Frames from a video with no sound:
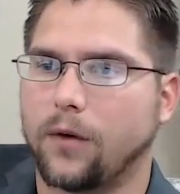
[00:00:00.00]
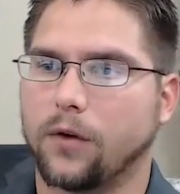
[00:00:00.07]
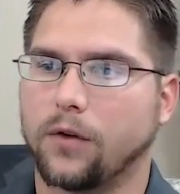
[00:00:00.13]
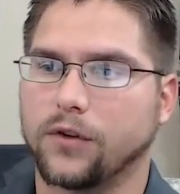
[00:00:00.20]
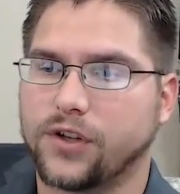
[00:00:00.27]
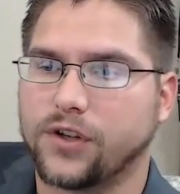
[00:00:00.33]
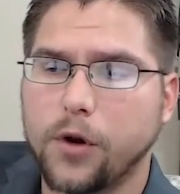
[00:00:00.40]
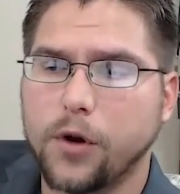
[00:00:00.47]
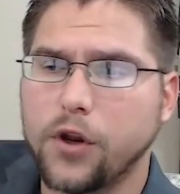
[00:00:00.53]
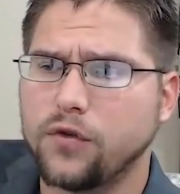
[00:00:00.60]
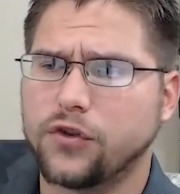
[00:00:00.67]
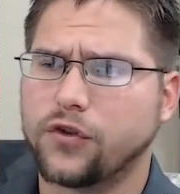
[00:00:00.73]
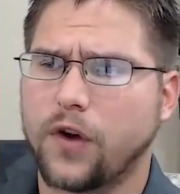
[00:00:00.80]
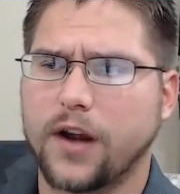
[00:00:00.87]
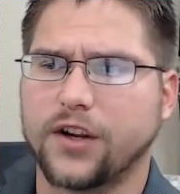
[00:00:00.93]
or somebody
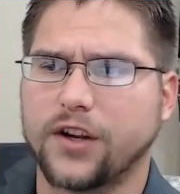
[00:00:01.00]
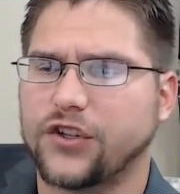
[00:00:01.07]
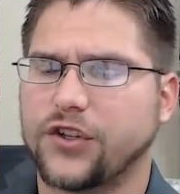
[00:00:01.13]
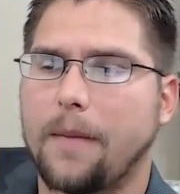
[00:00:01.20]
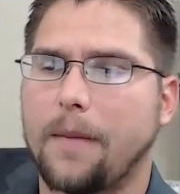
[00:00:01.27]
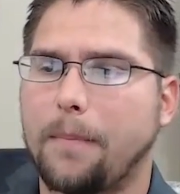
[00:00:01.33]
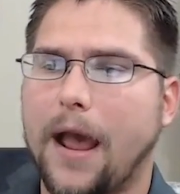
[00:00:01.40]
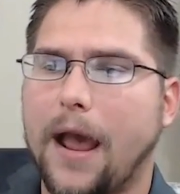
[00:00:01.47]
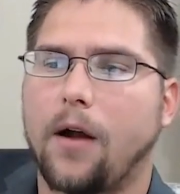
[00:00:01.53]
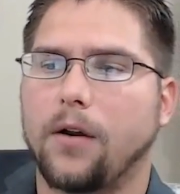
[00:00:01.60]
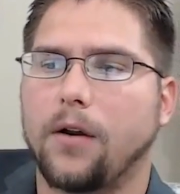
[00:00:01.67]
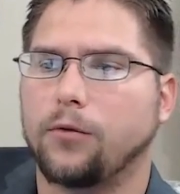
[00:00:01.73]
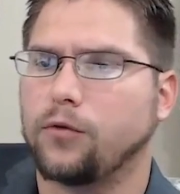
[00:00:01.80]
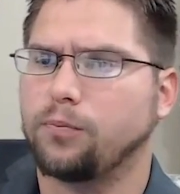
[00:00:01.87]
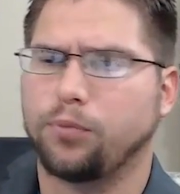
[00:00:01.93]
who's trying to step
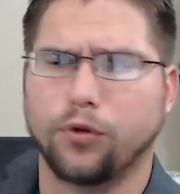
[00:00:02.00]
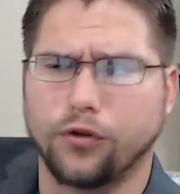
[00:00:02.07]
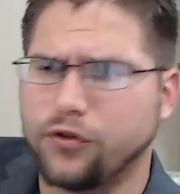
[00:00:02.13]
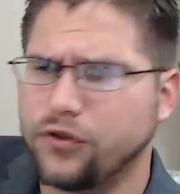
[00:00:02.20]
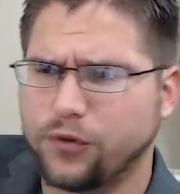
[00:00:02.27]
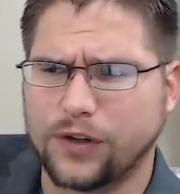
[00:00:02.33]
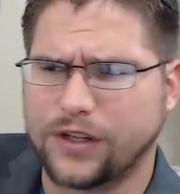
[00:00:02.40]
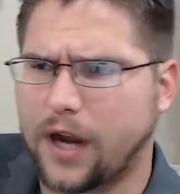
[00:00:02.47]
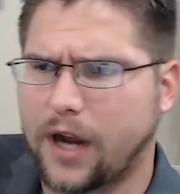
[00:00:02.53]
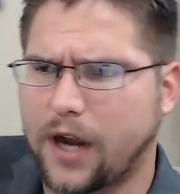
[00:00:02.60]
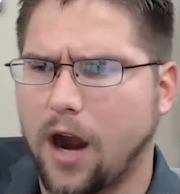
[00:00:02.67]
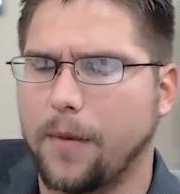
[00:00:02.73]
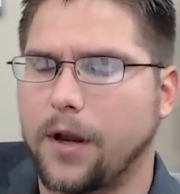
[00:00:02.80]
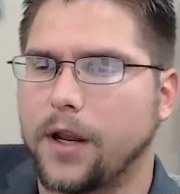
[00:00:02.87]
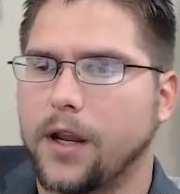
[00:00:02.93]
out, produce a
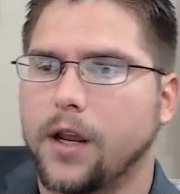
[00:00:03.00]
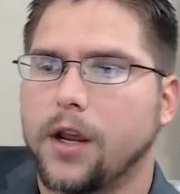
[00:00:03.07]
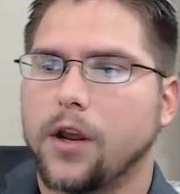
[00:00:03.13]
retirement,